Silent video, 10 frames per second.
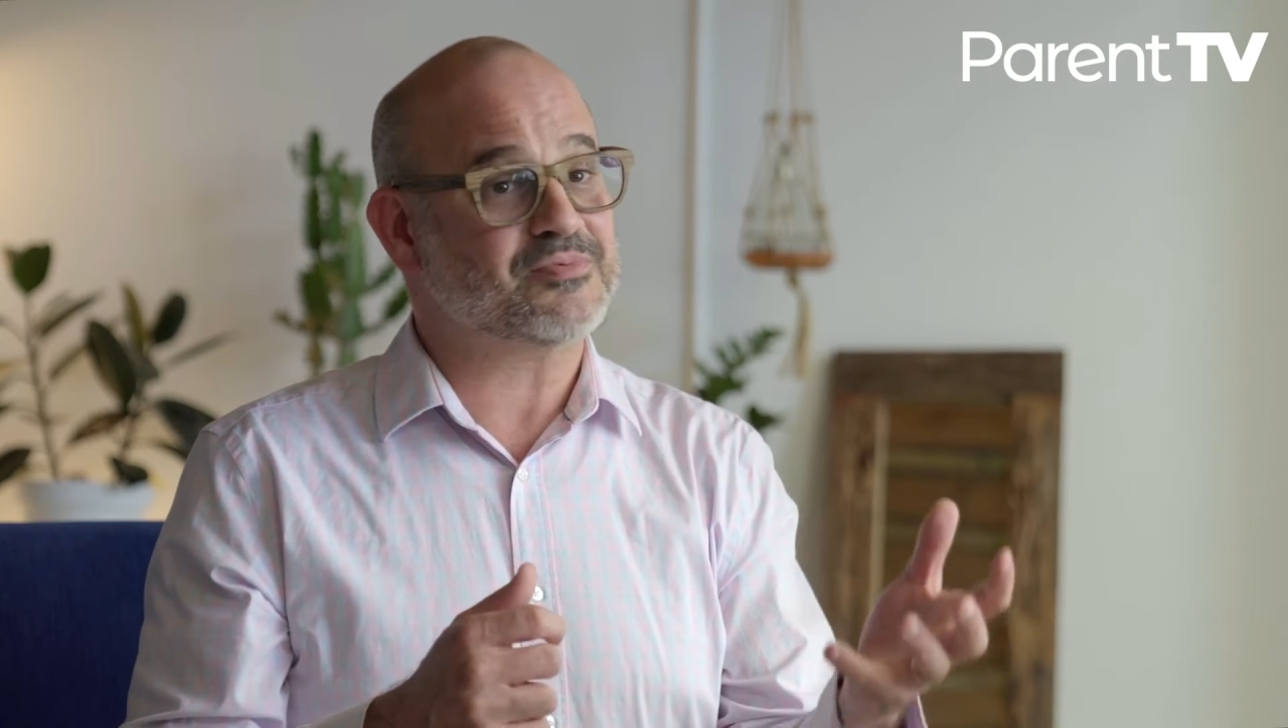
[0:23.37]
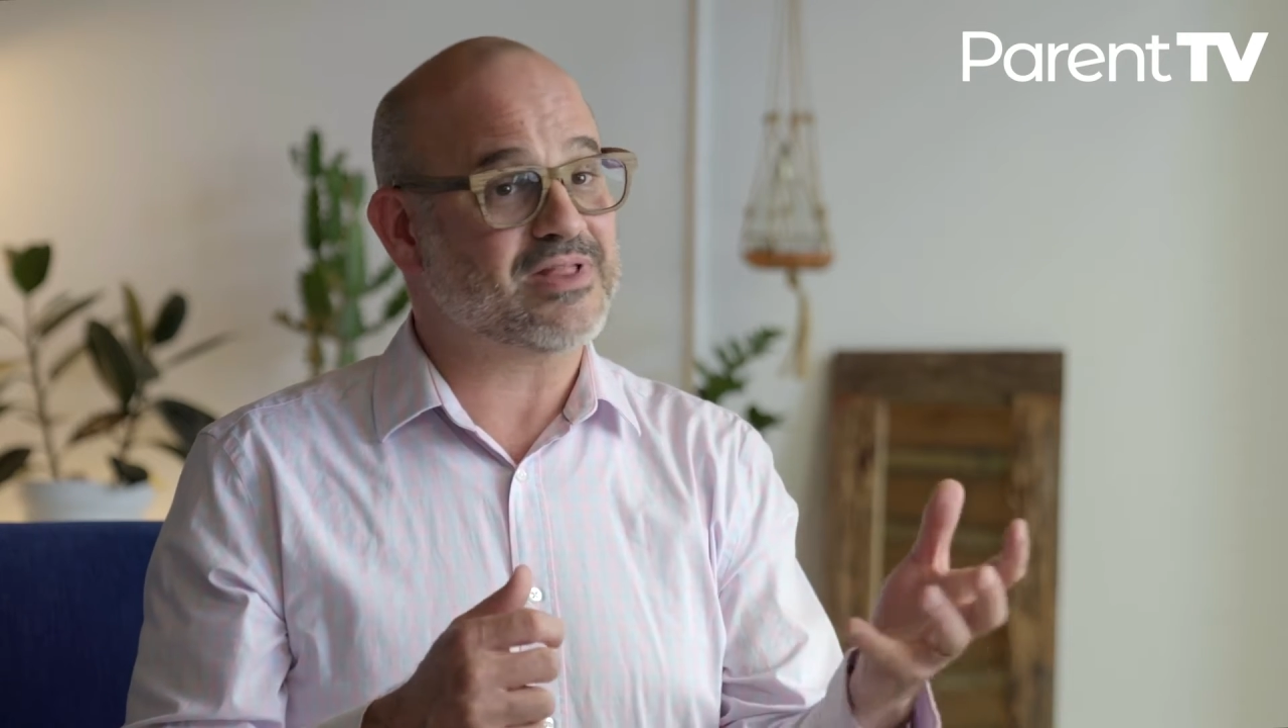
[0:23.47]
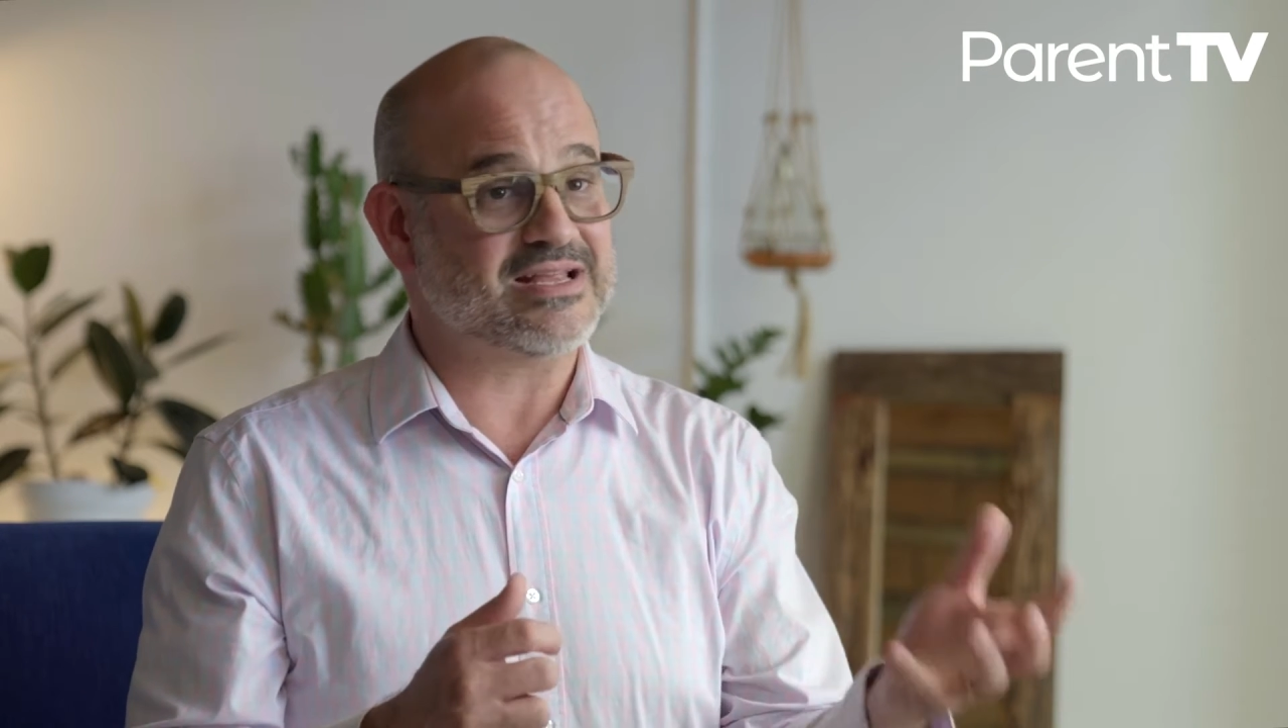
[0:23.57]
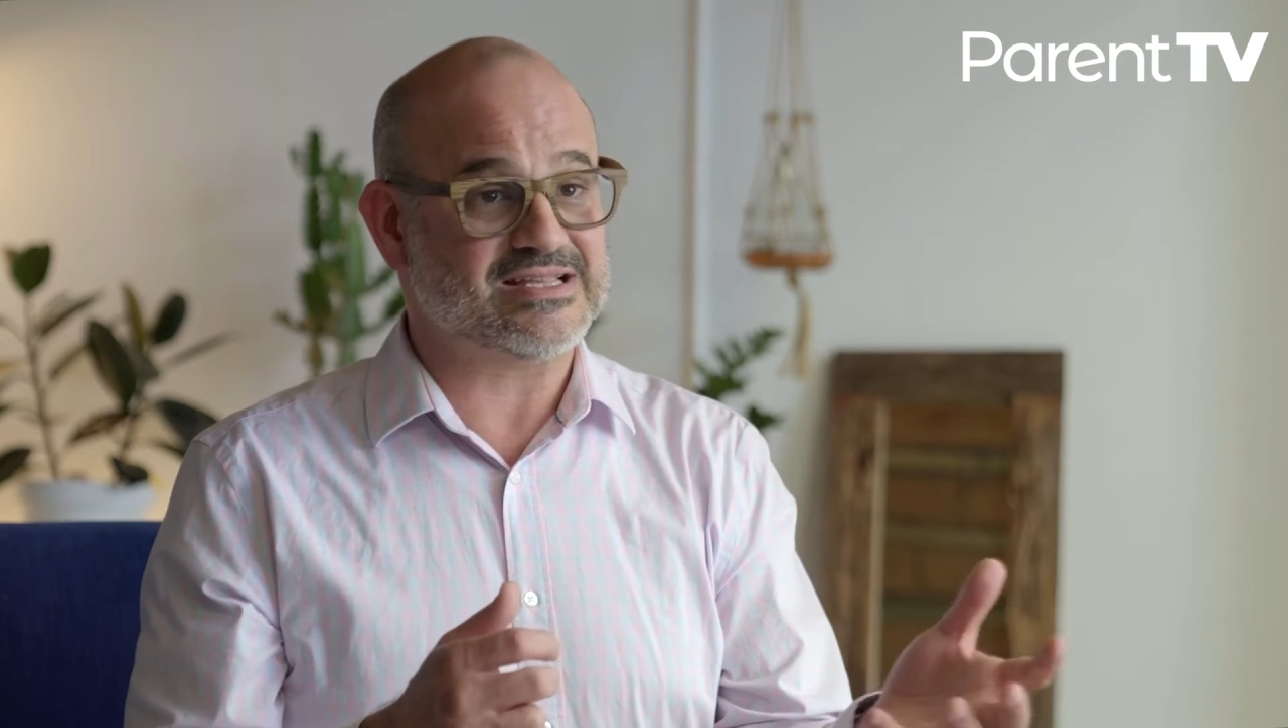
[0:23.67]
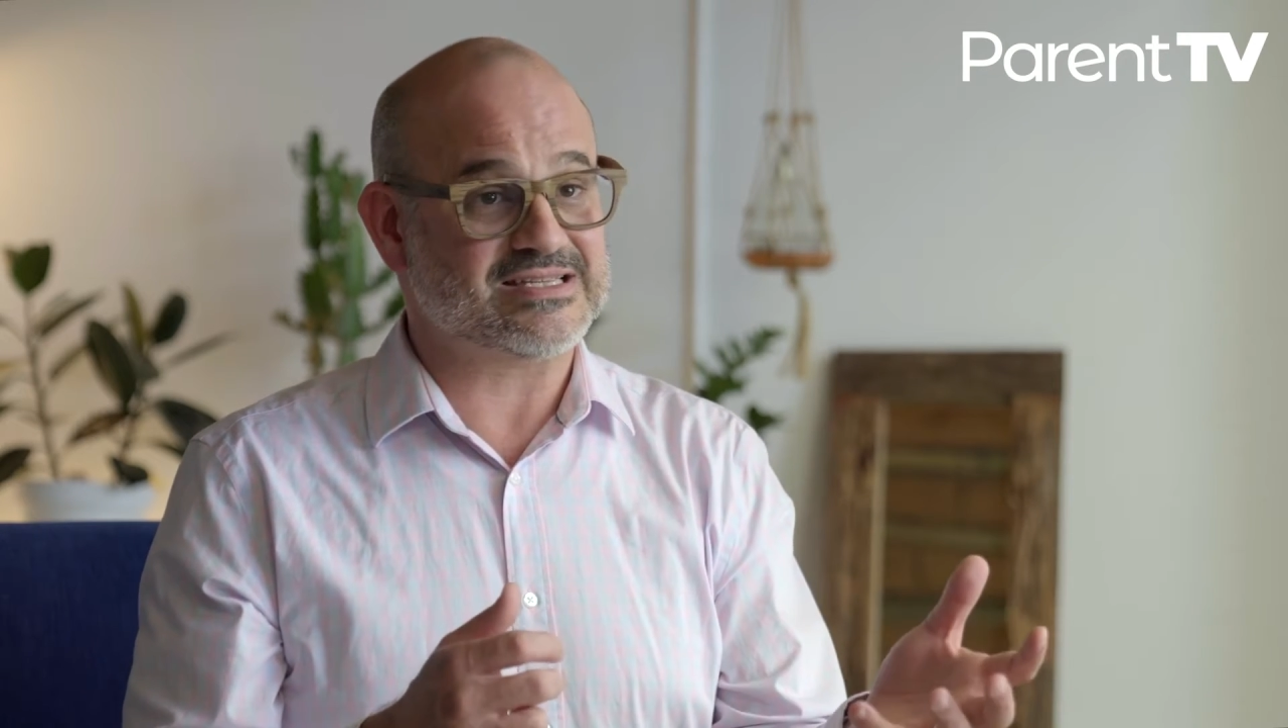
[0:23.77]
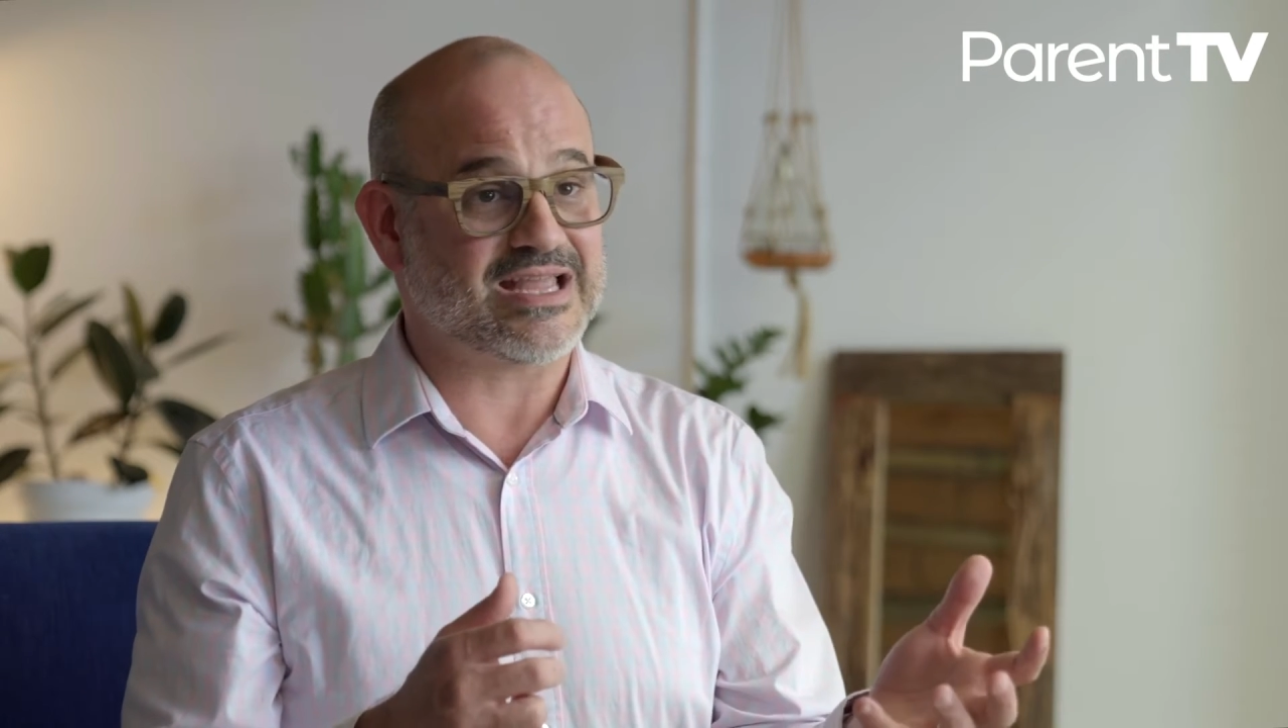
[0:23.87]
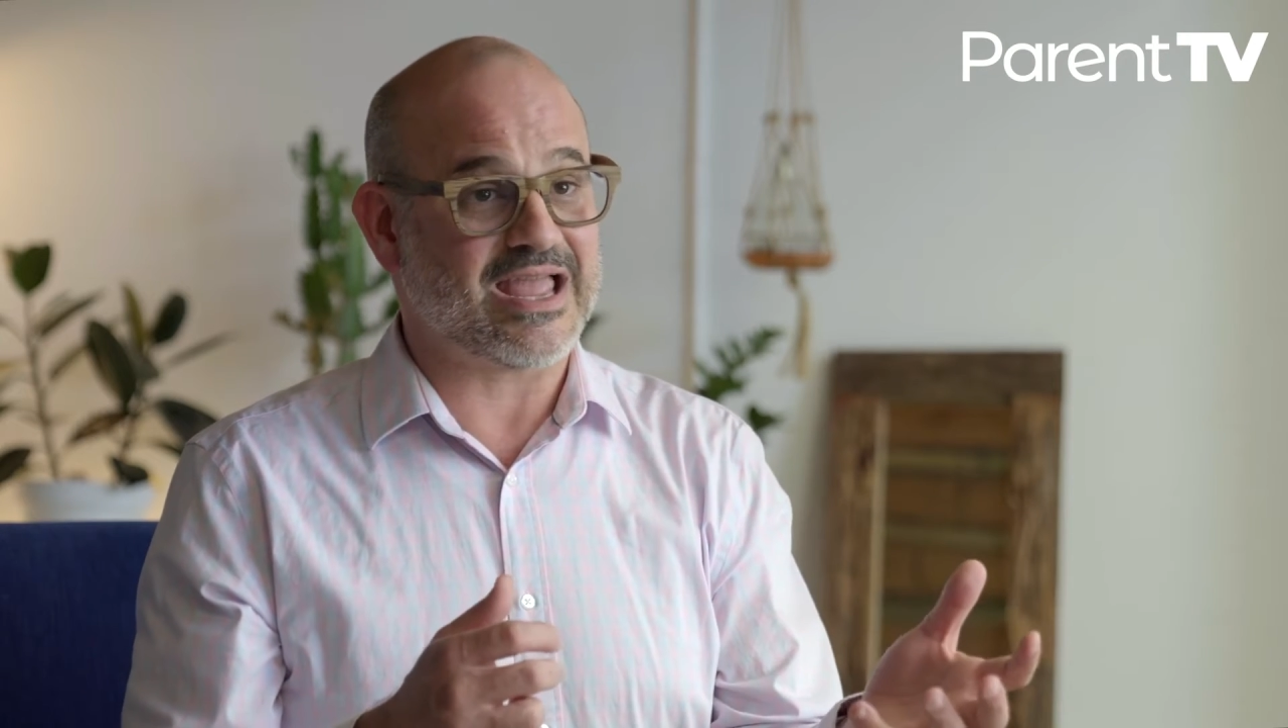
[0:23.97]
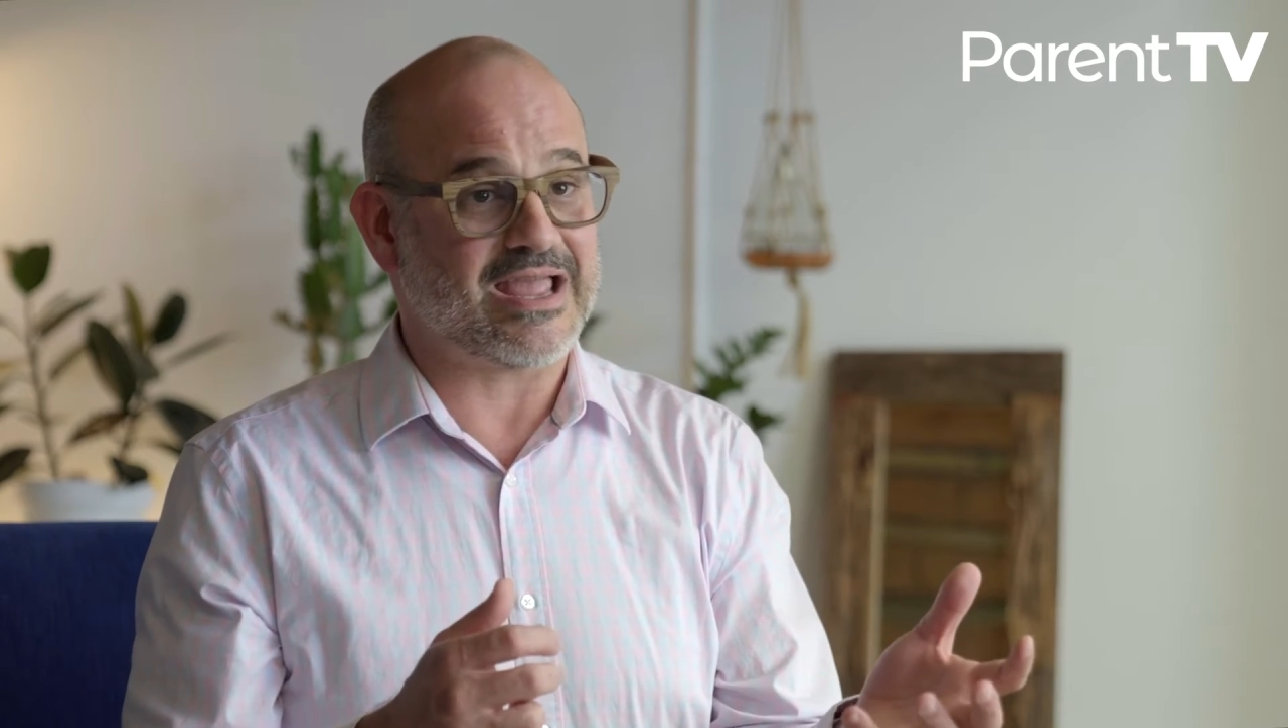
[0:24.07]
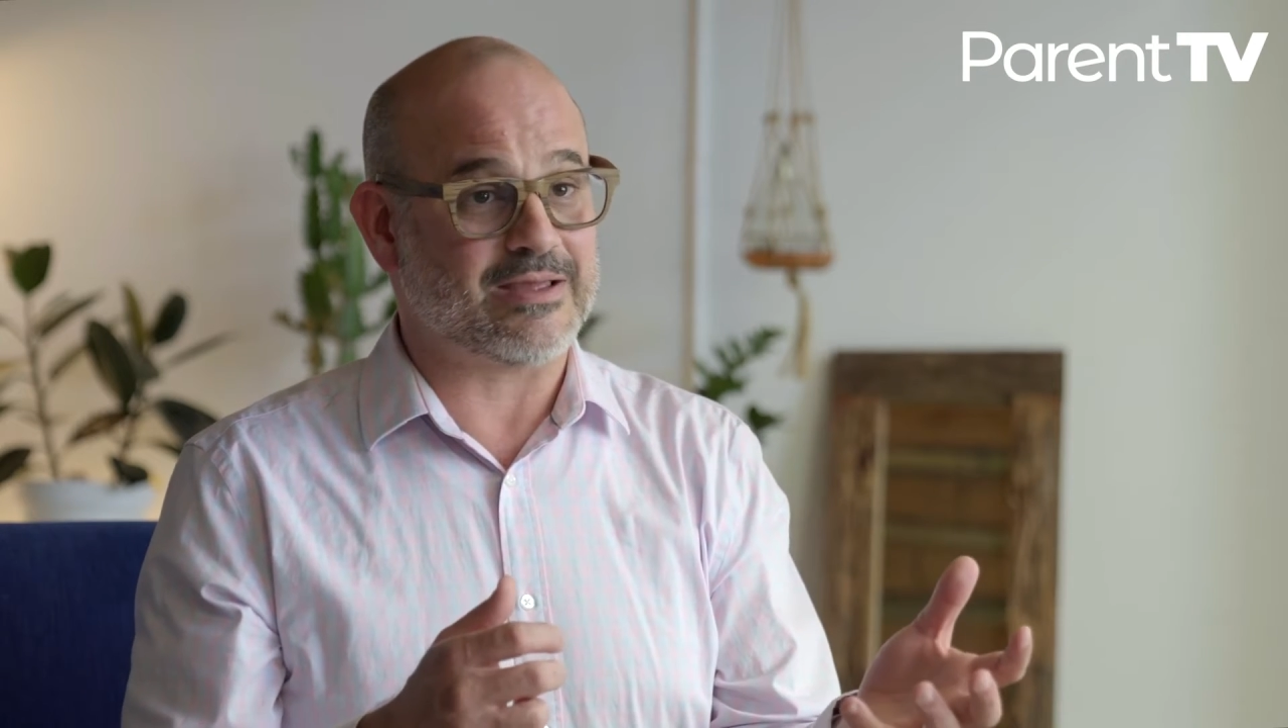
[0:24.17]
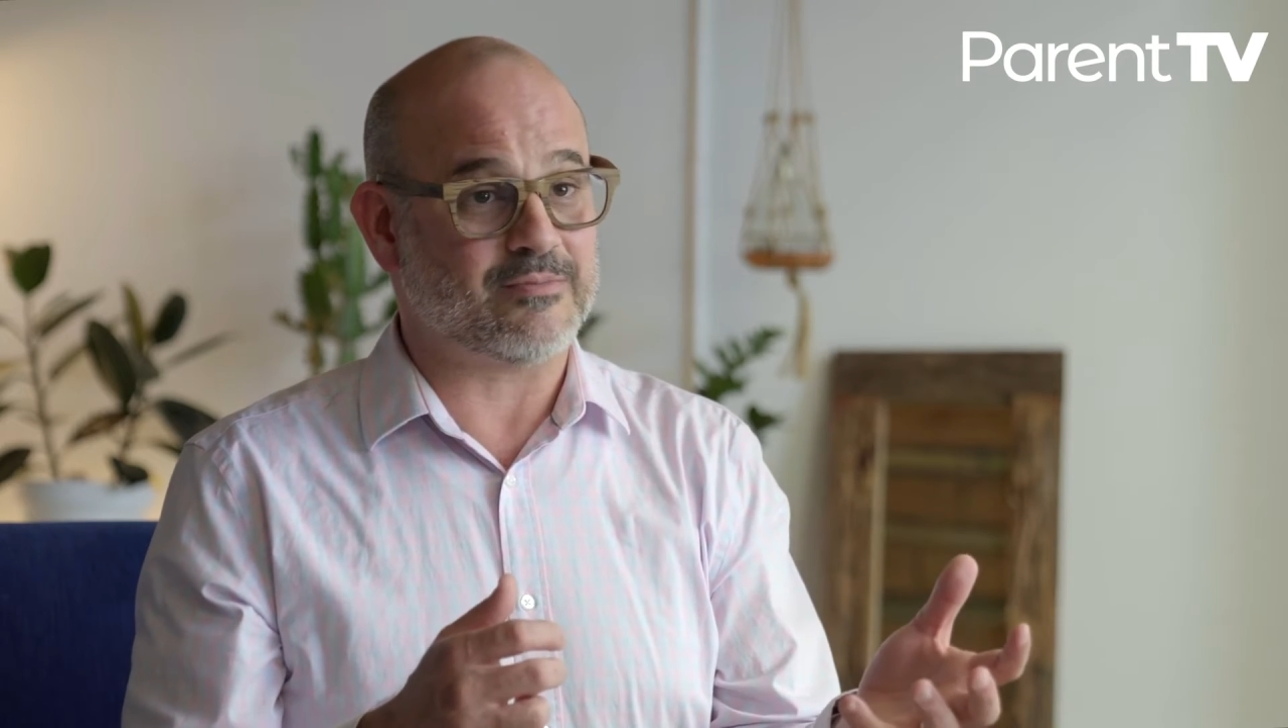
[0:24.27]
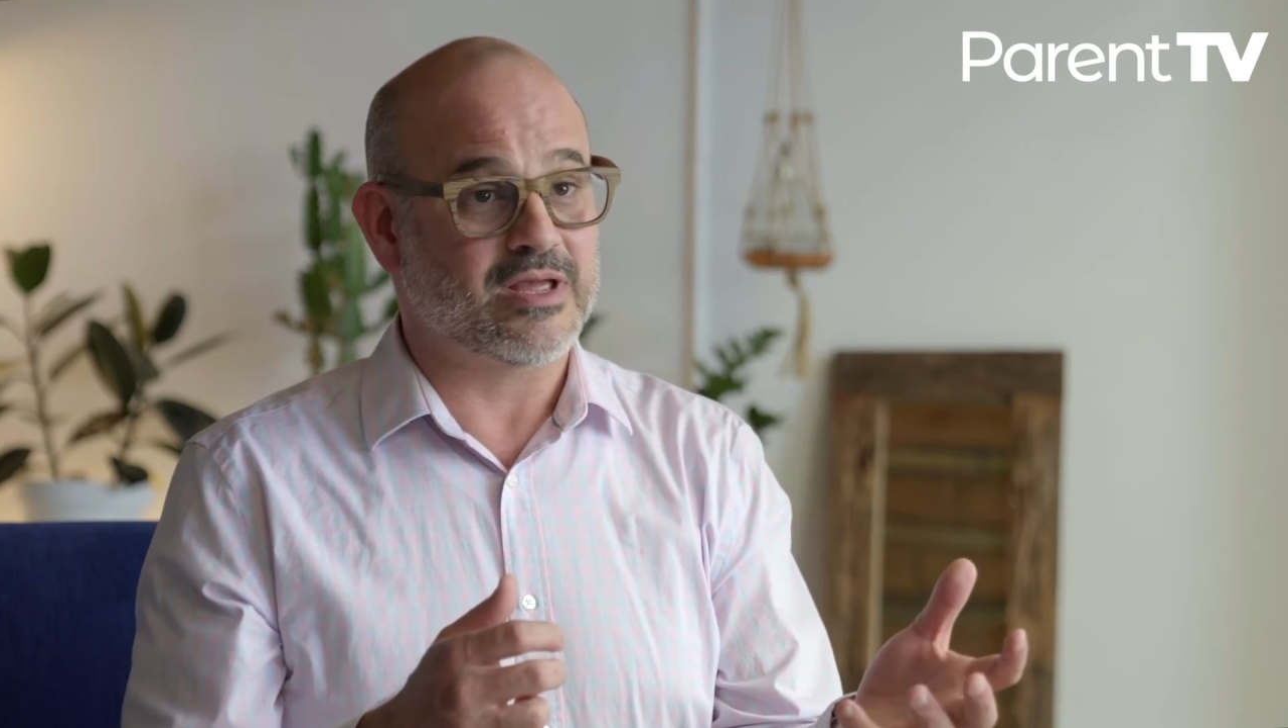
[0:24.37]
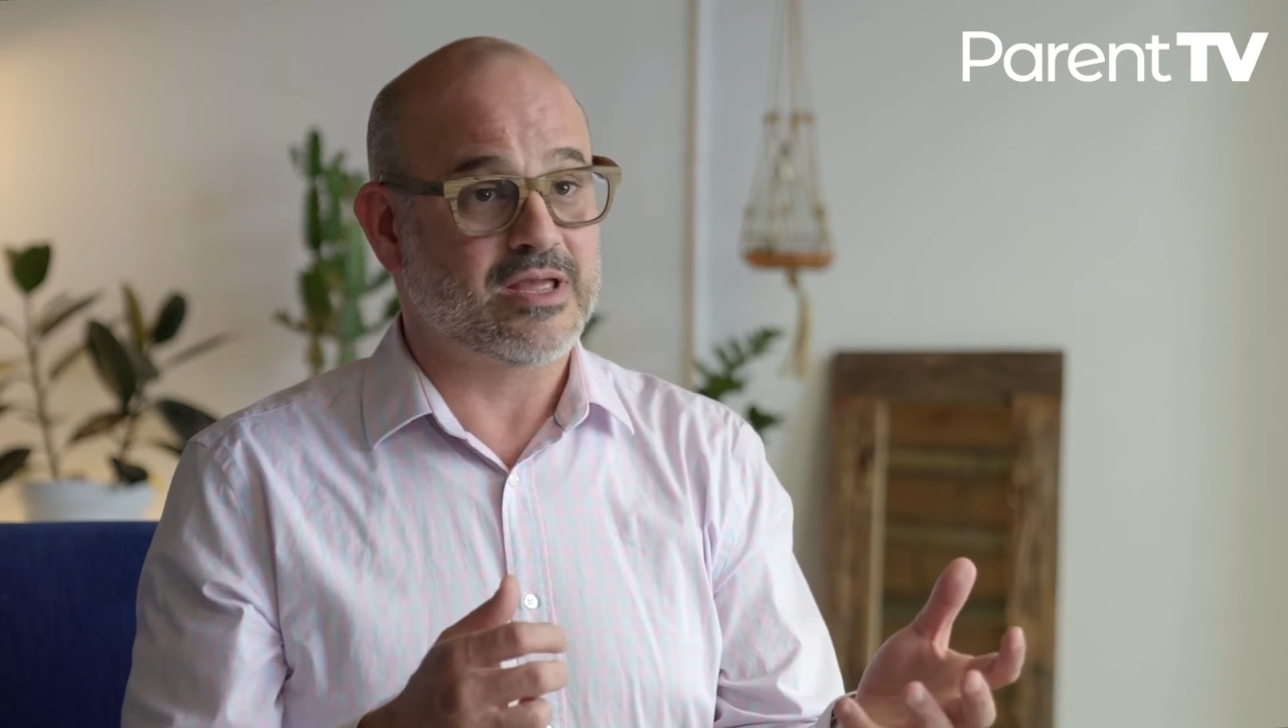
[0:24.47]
play this game,